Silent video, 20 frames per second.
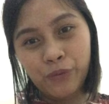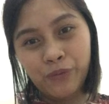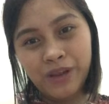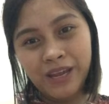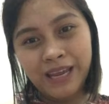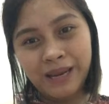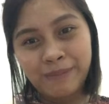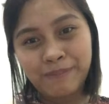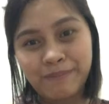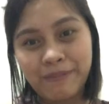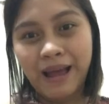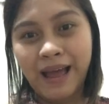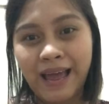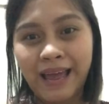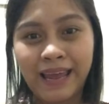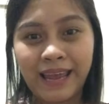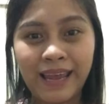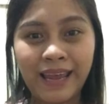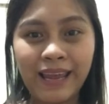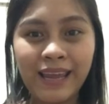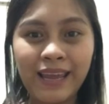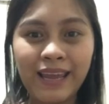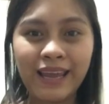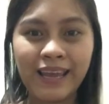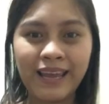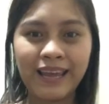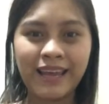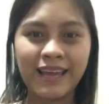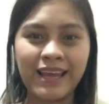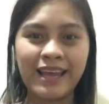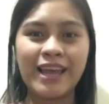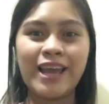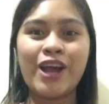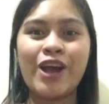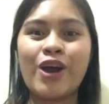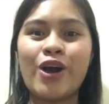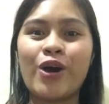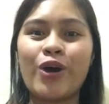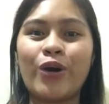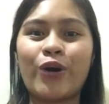where we can buy
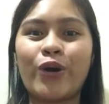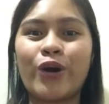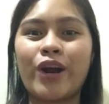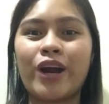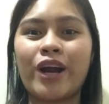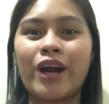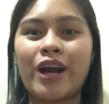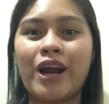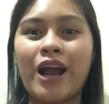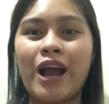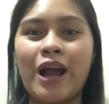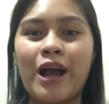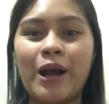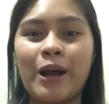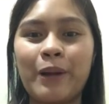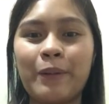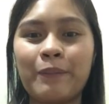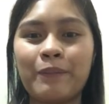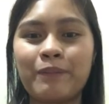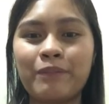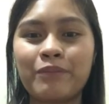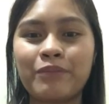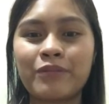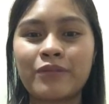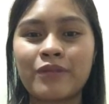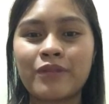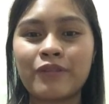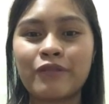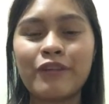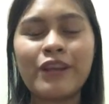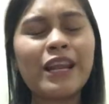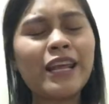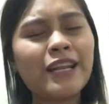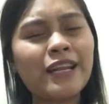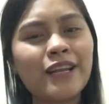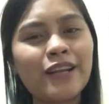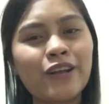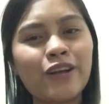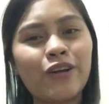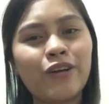or
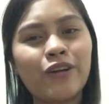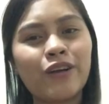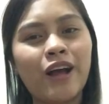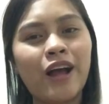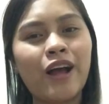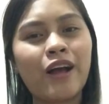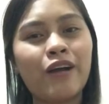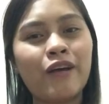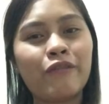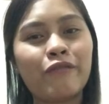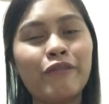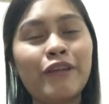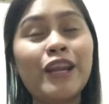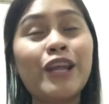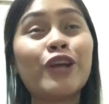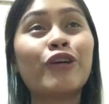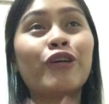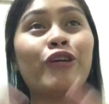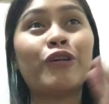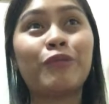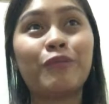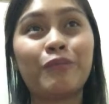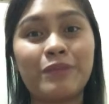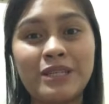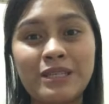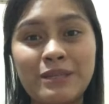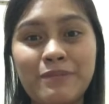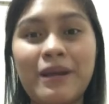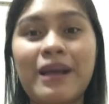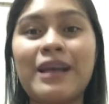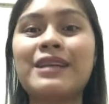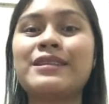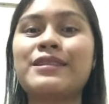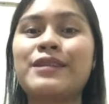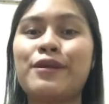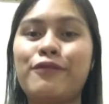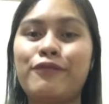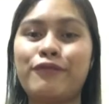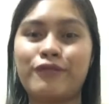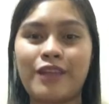feeling ko mas
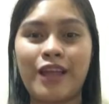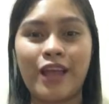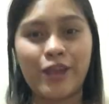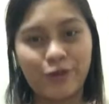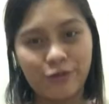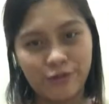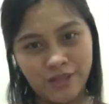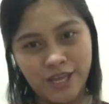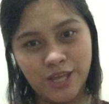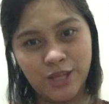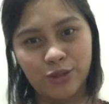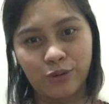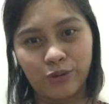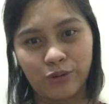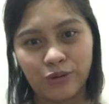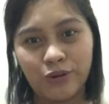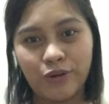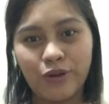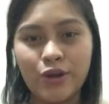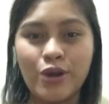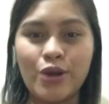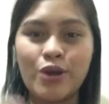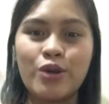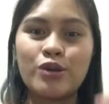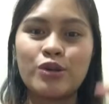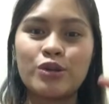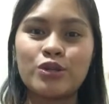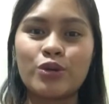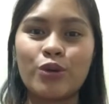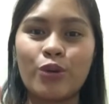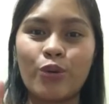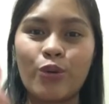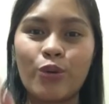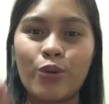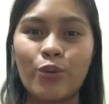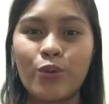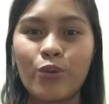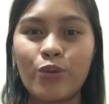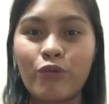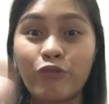makasave tayo nito. So,
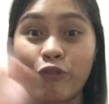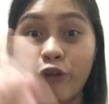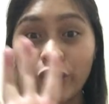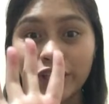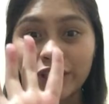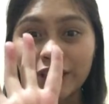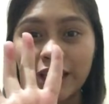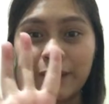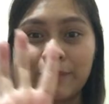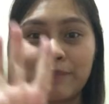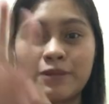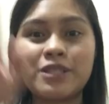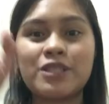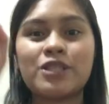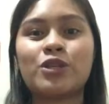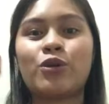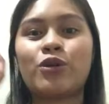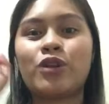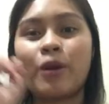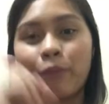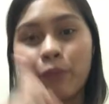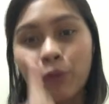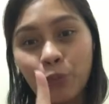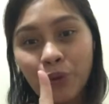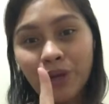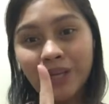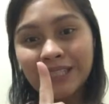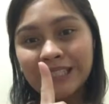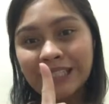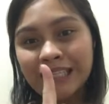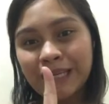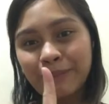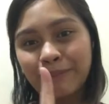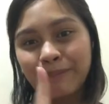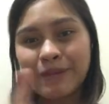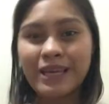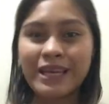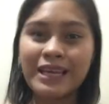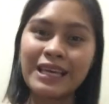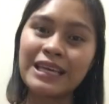4 tips. So, number 1 tip
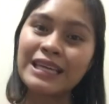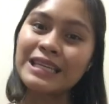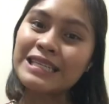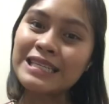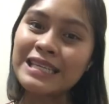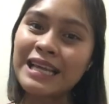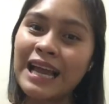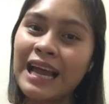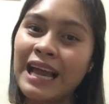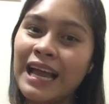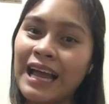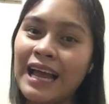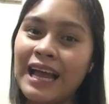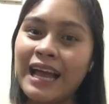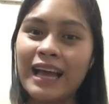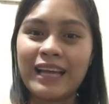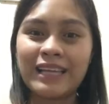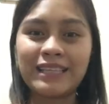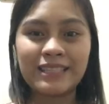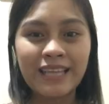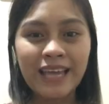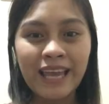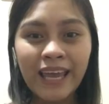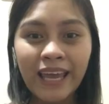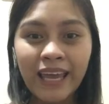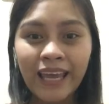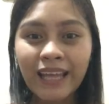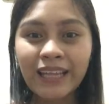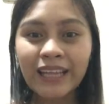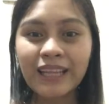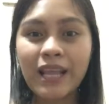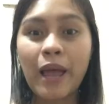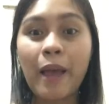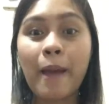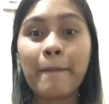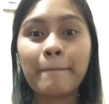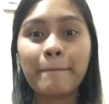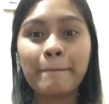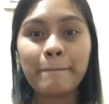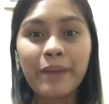is attend
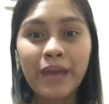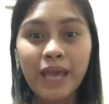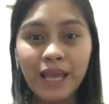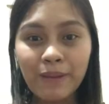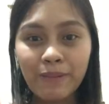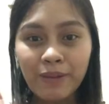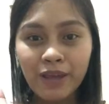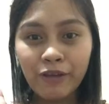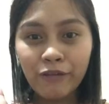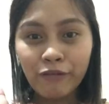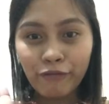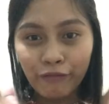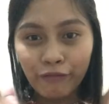baby